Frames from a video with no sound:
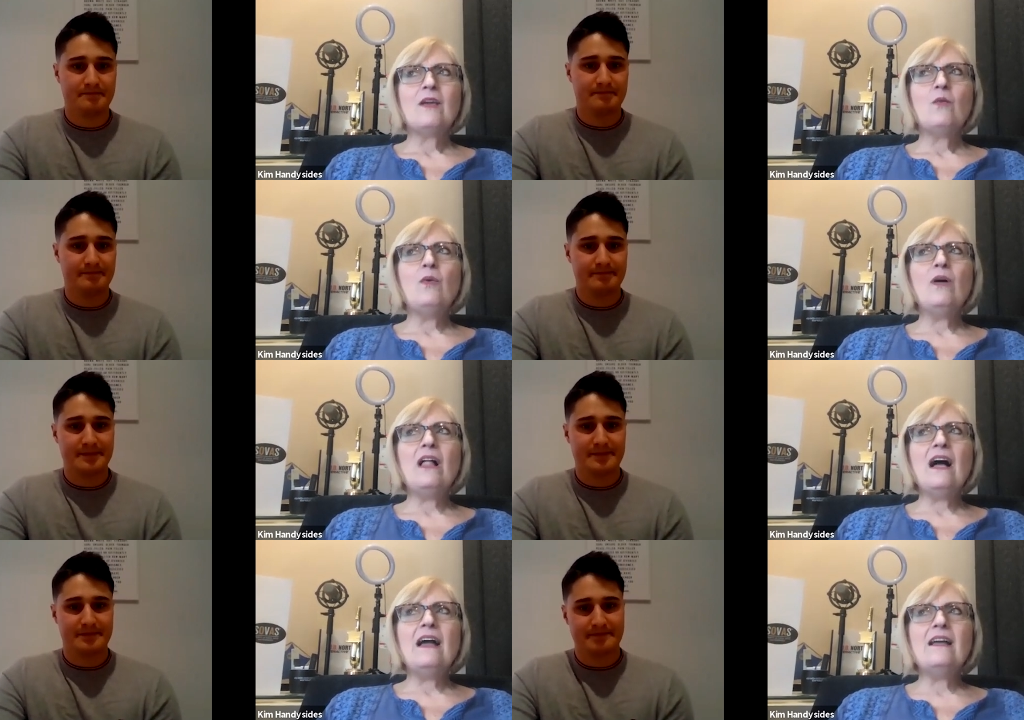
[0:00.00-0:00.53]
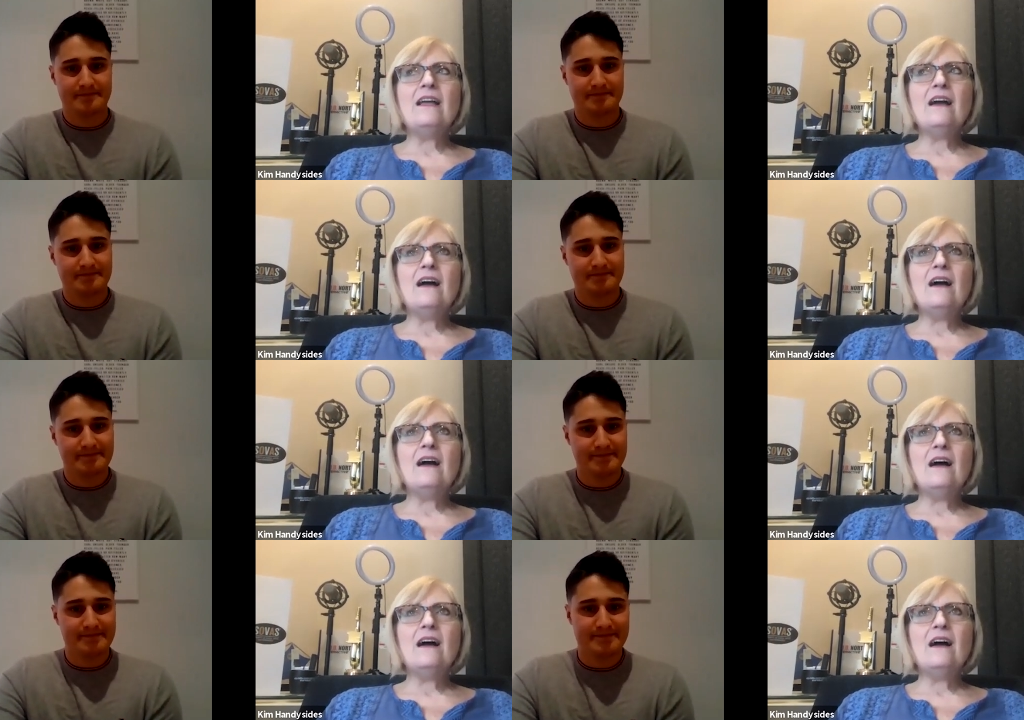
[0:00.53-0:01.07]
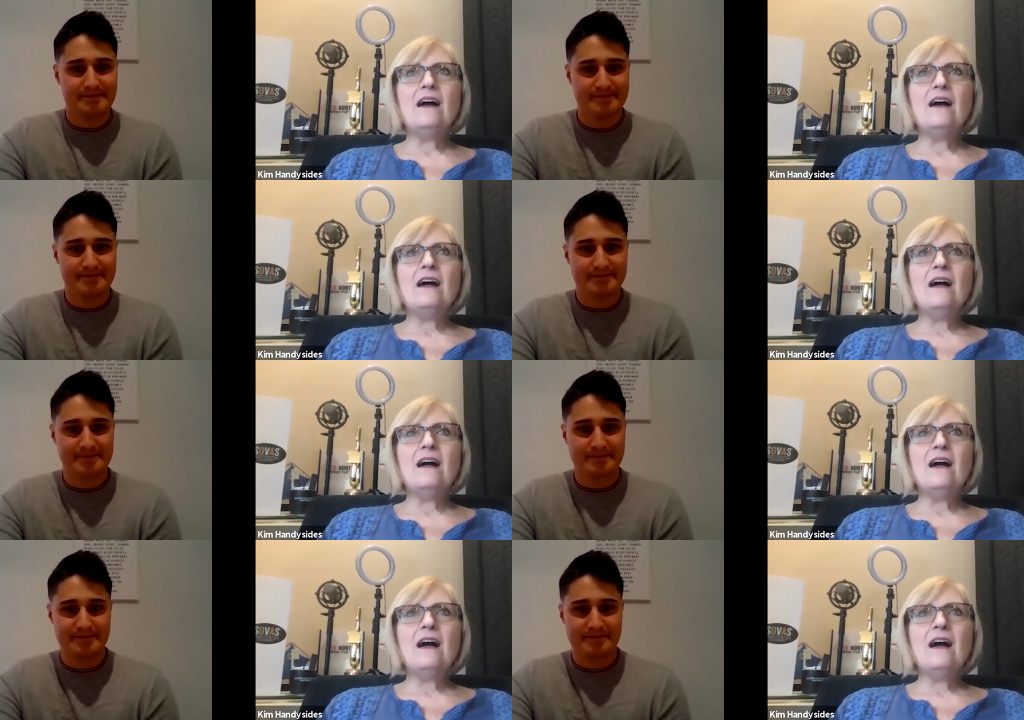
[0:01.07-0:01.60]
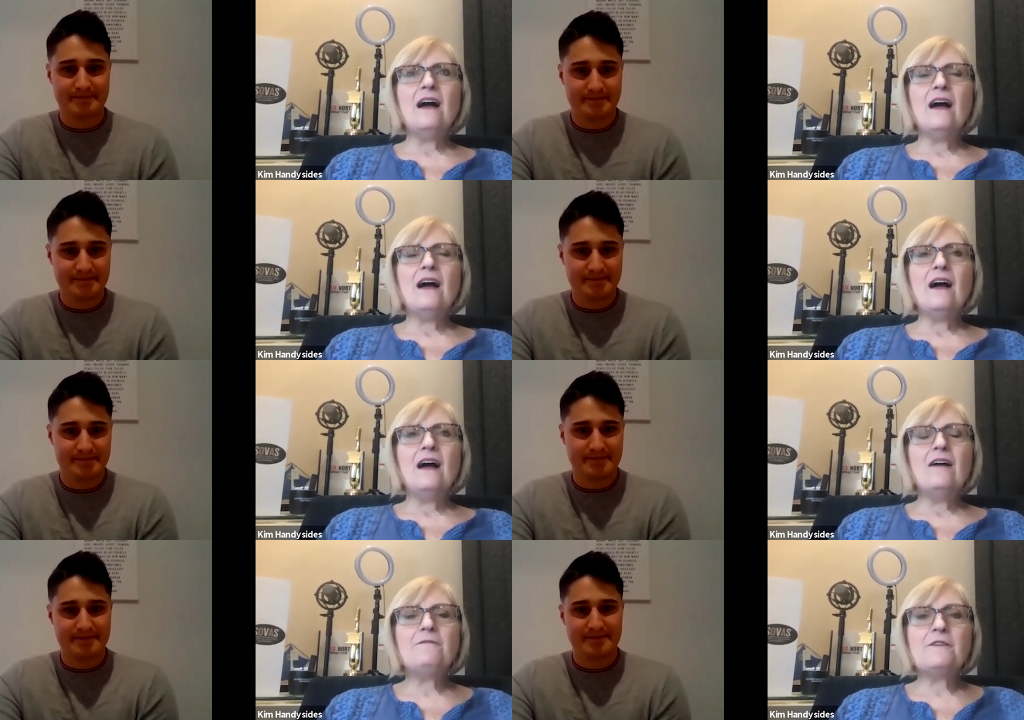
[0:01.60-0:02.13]
Speaker 1: Well, I,
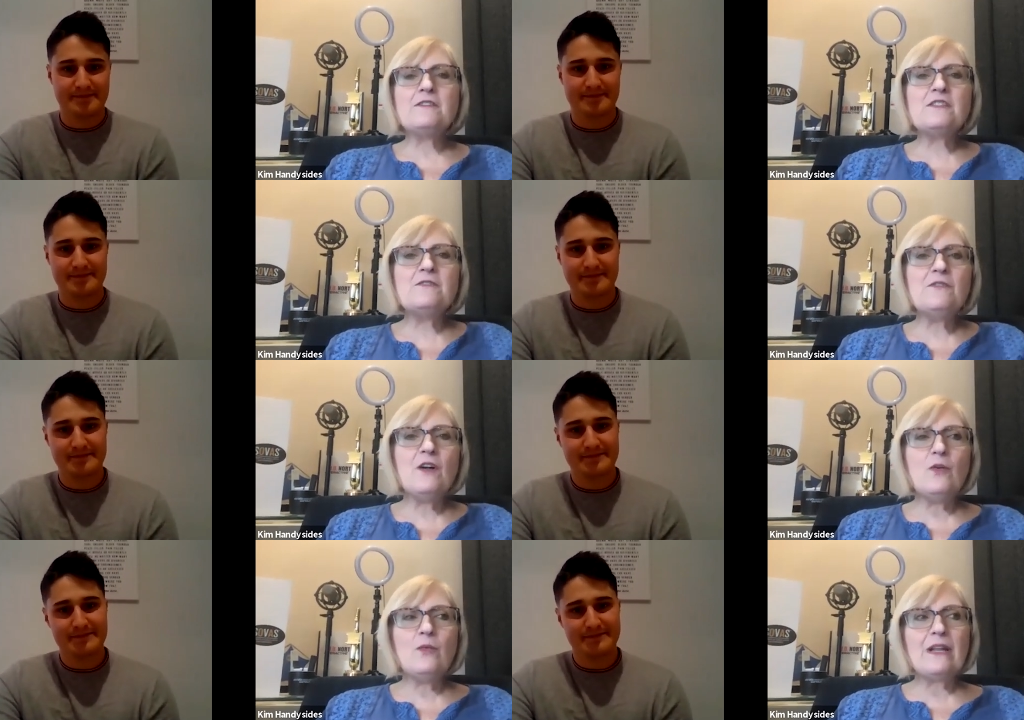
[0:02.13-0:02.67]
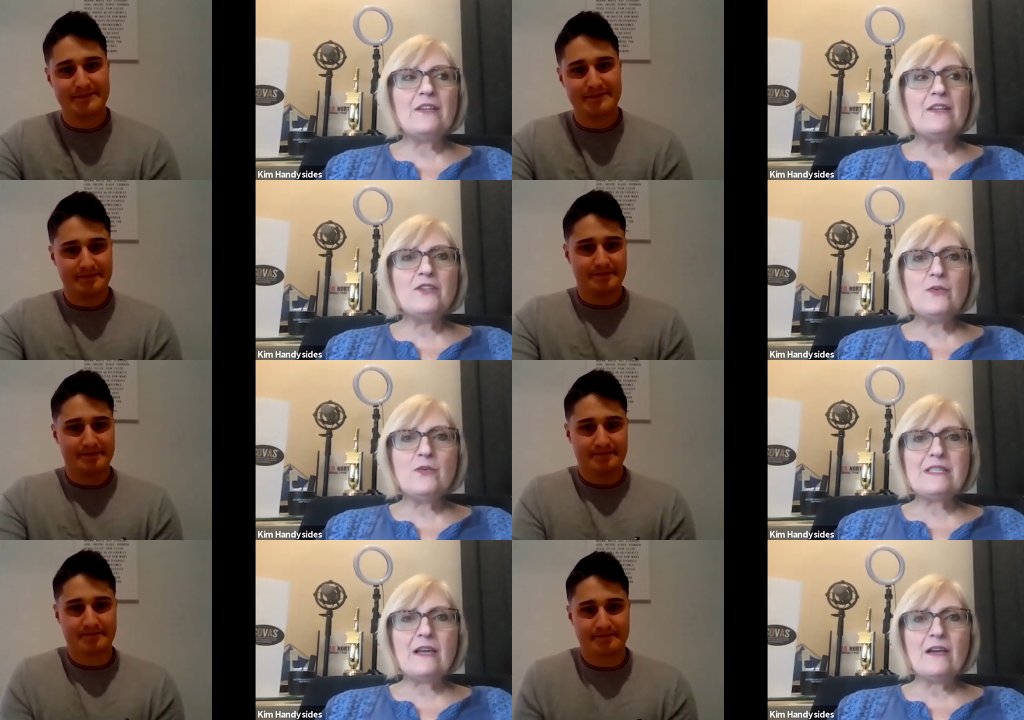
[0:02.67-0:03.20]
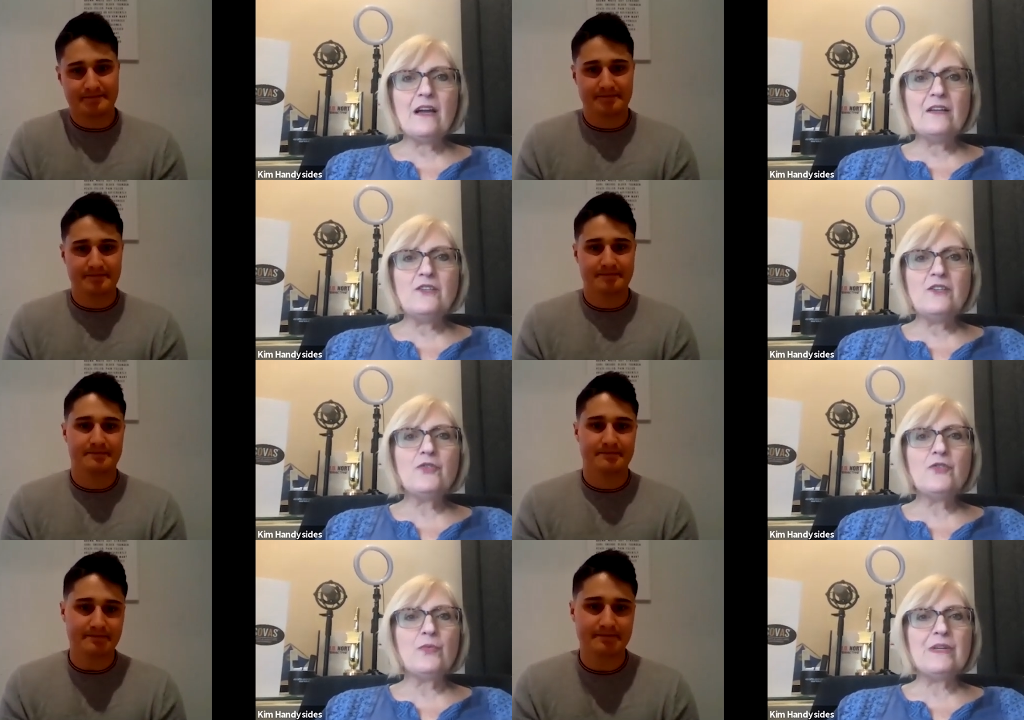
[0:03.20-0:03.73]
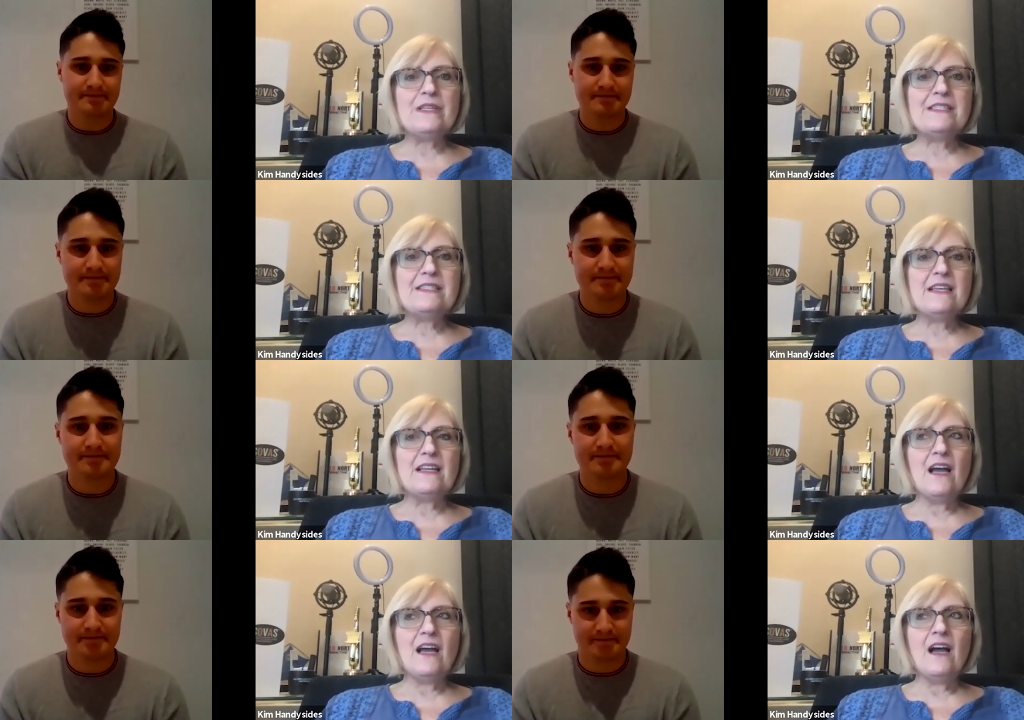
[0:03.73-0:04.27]
first of all, what I do is I, I do the reads
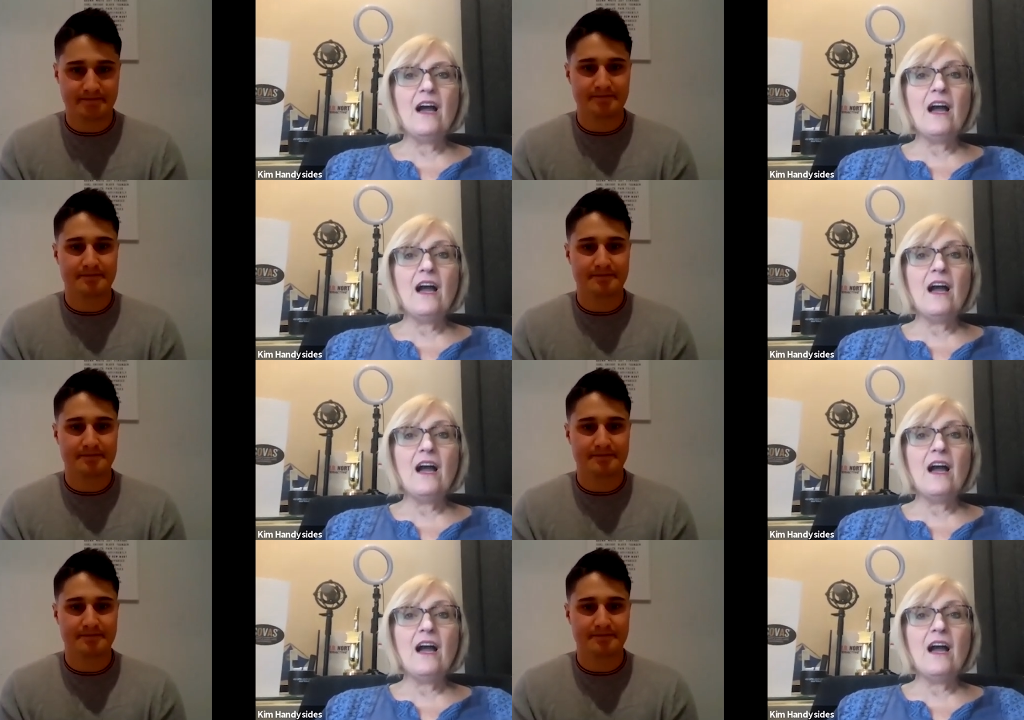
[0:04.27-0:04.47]
that